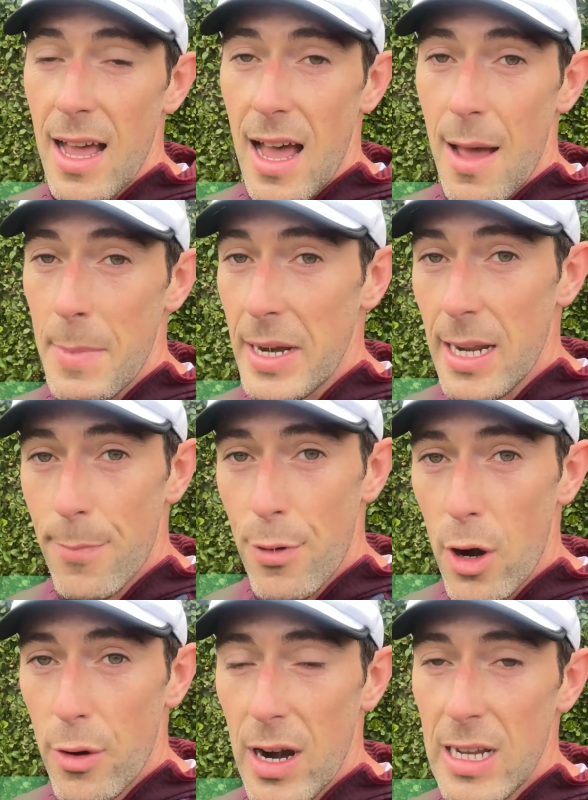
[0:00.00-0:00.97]
immediate
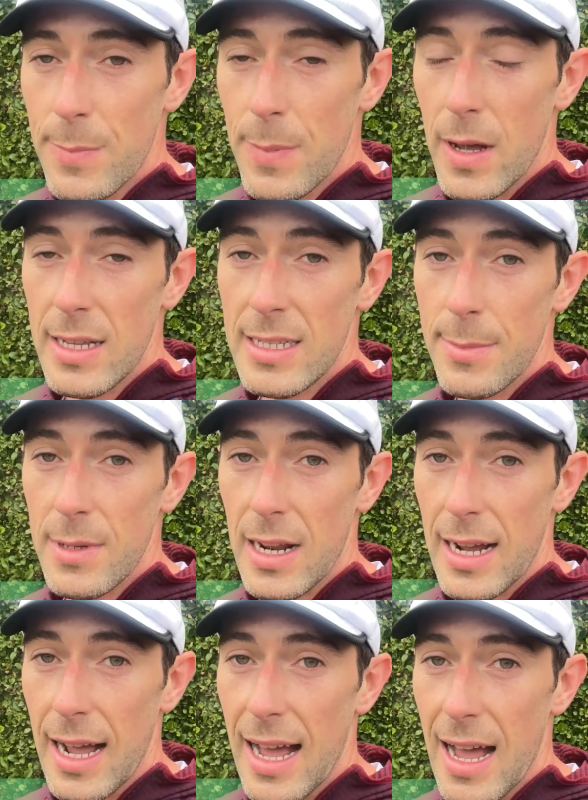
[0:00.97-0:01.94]
progress, but it seems like
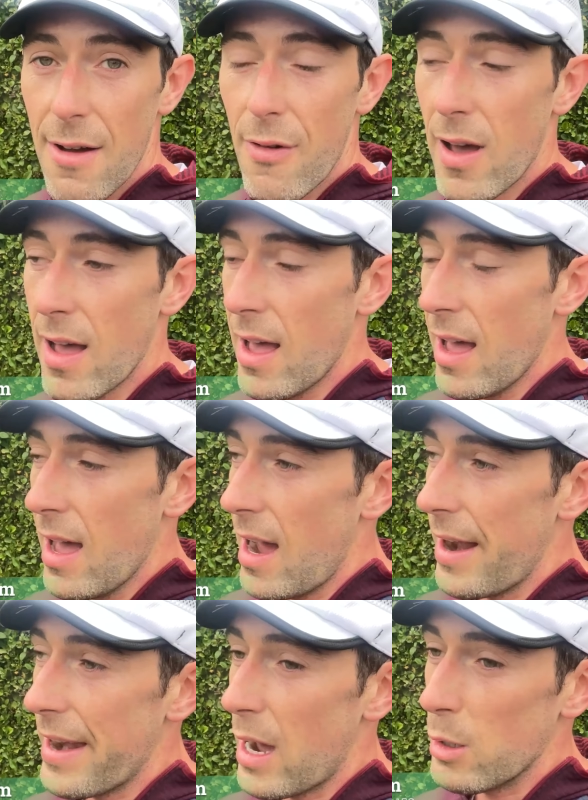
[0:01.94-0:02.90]
I
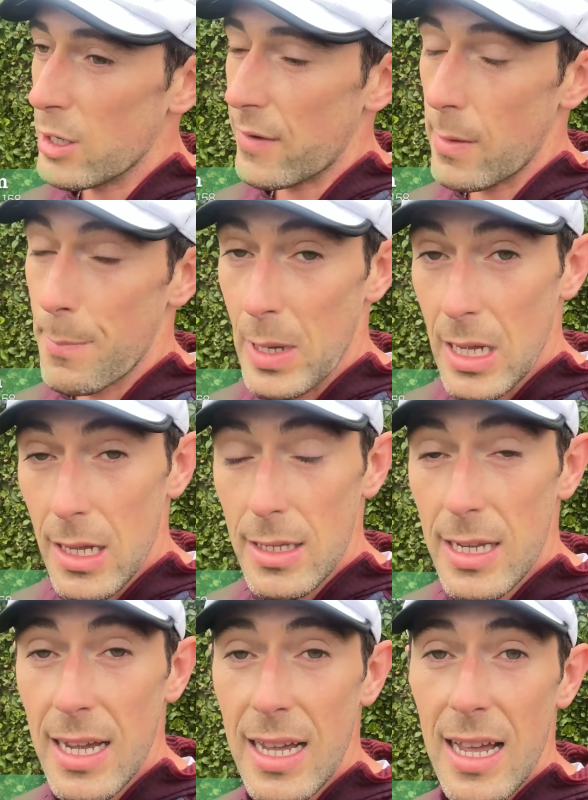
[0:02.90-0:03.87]
have. And now I just have to
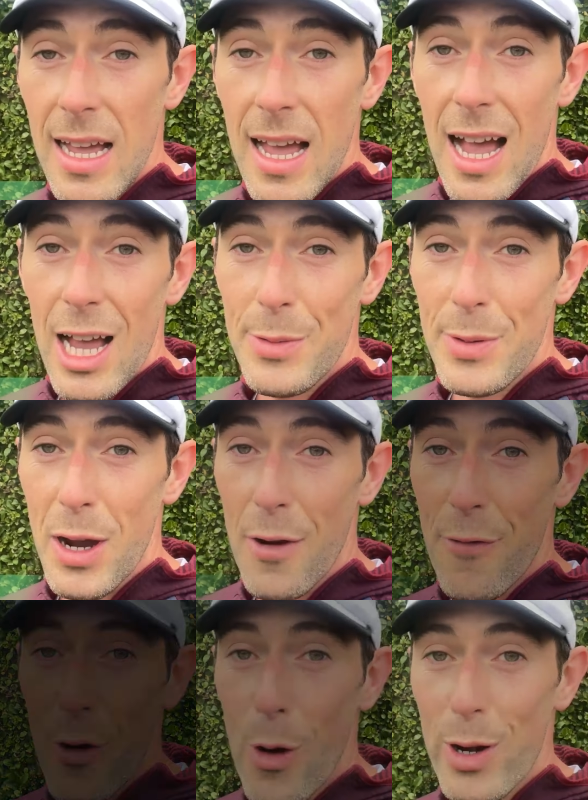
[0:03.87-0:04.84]
build as we go
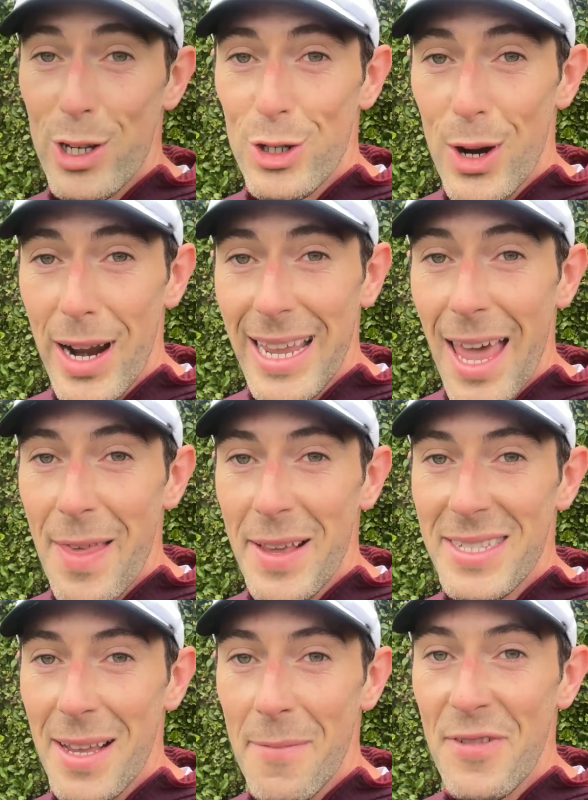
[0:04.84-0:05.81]
forward and try and get this
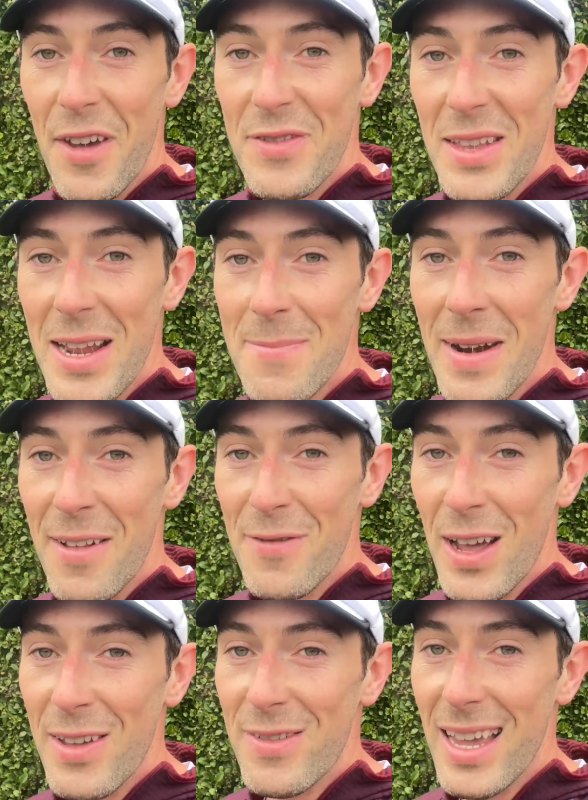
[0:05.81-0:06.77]
sub 15 minute
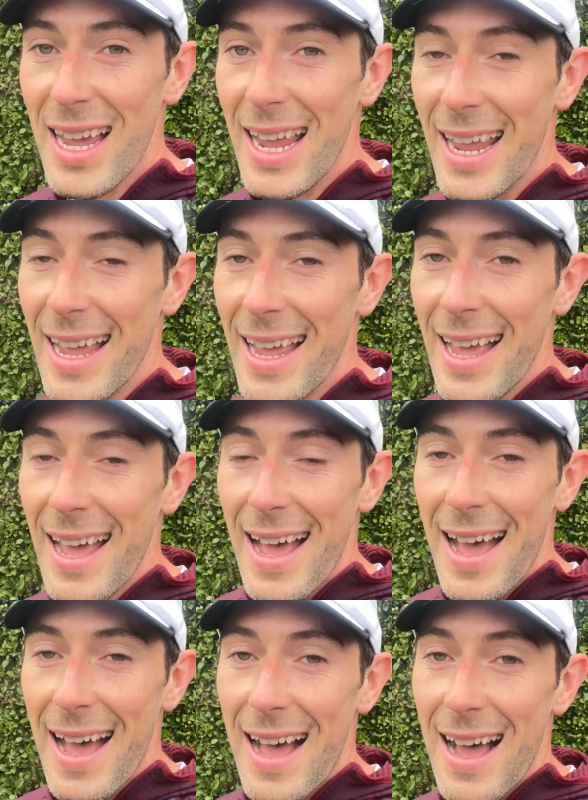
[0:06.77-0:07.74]
5K.
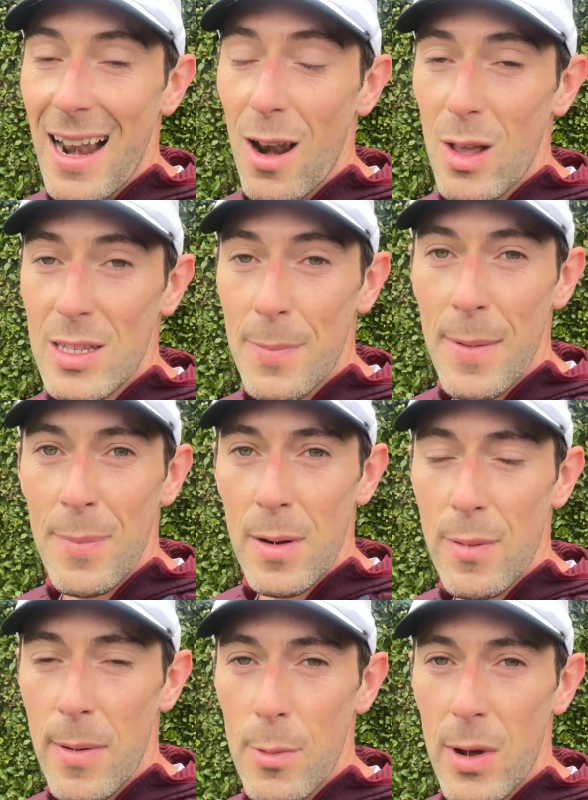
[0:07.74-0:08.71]
Uh, lots of people are
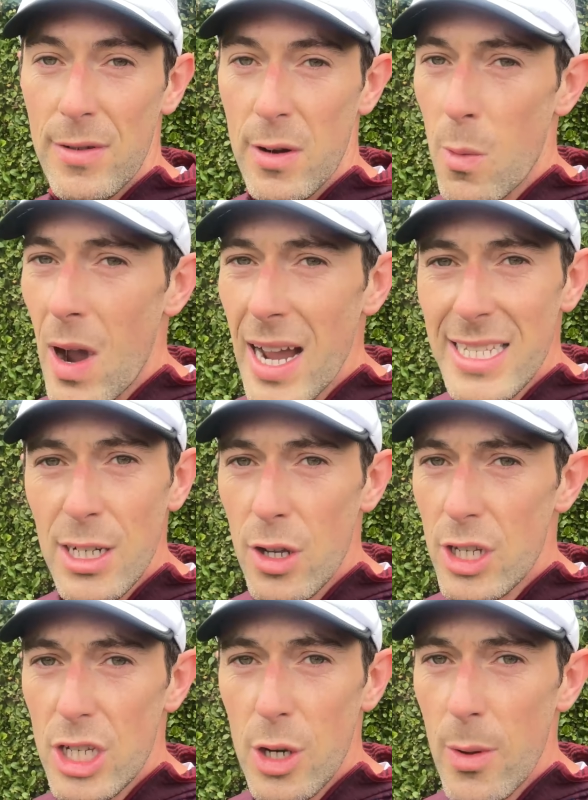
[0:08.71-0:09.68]
probably wondering, why is he not
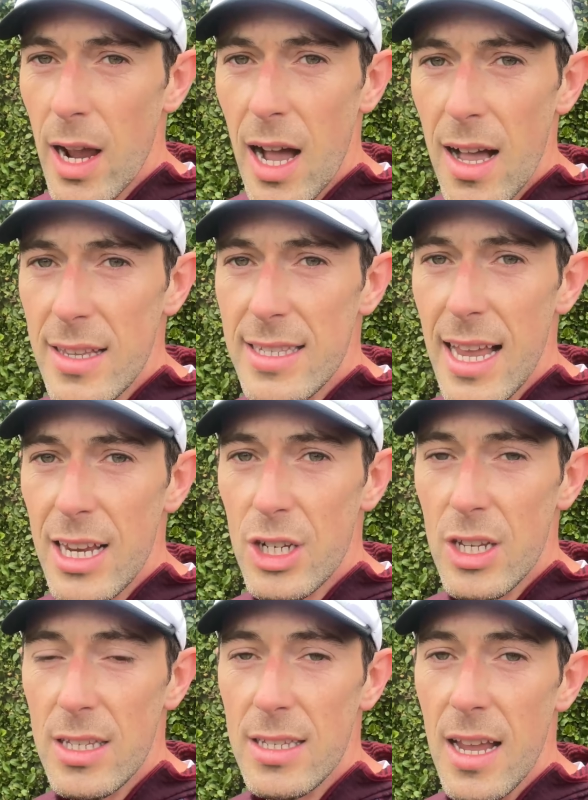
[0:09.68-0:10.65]
just doing hard
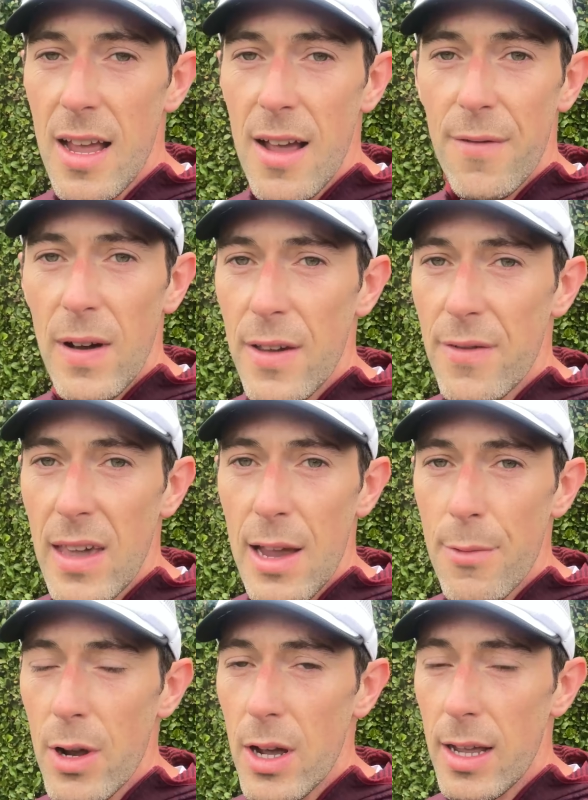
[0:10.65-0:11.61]
sessions, 5K
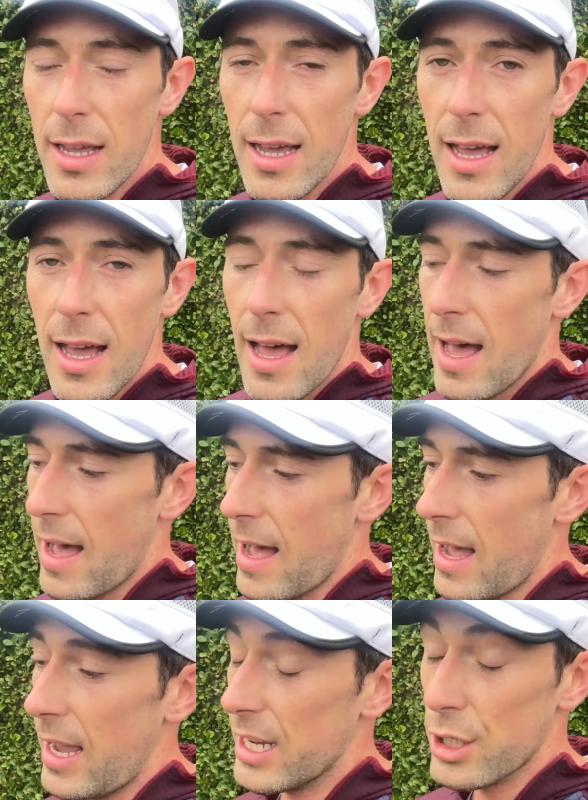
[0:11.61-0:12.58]
work?
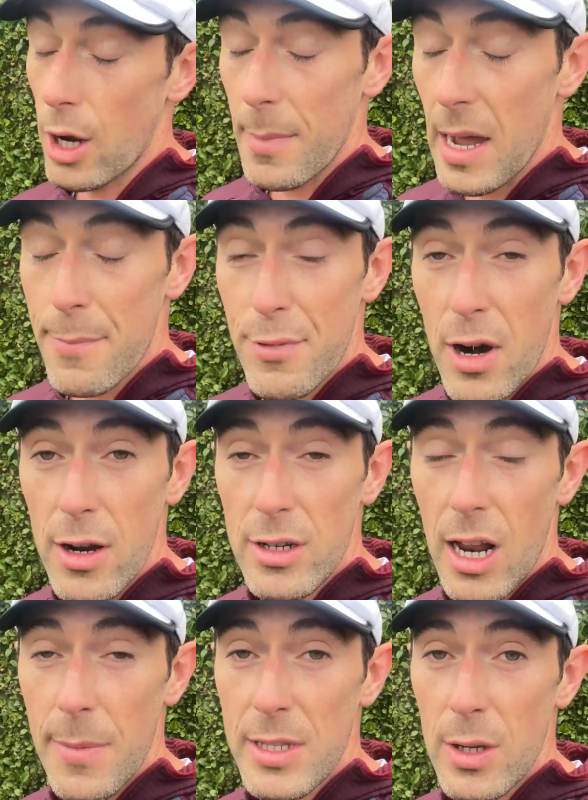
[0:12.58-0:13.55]
Uh, it's not my approach.
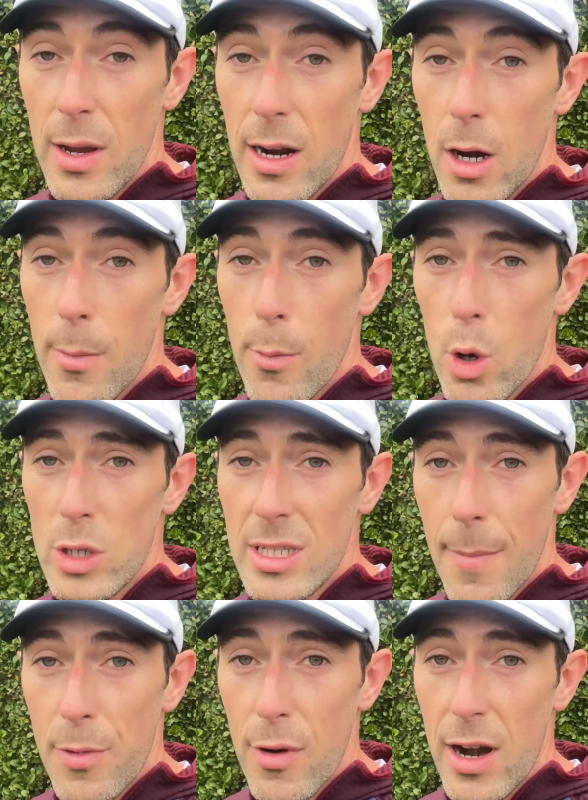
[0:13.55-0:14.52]
I'll be doing a lot more
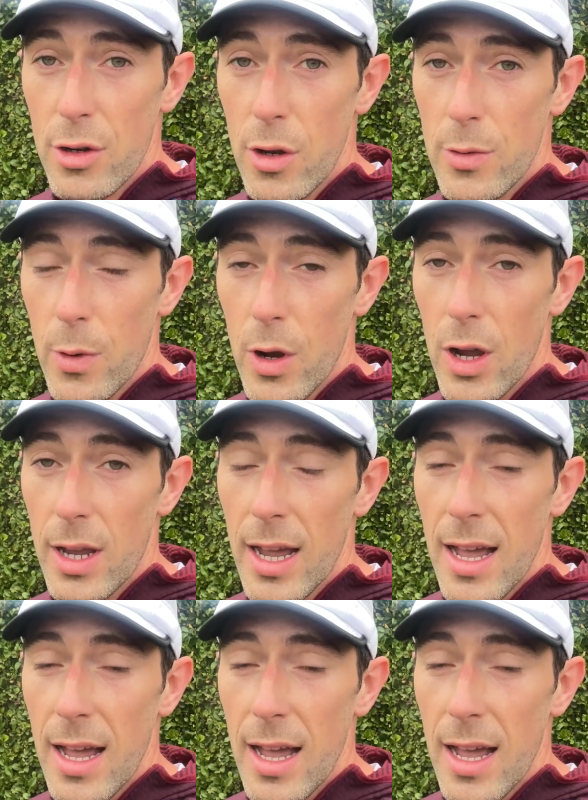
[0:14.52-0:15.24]
sub-threshold work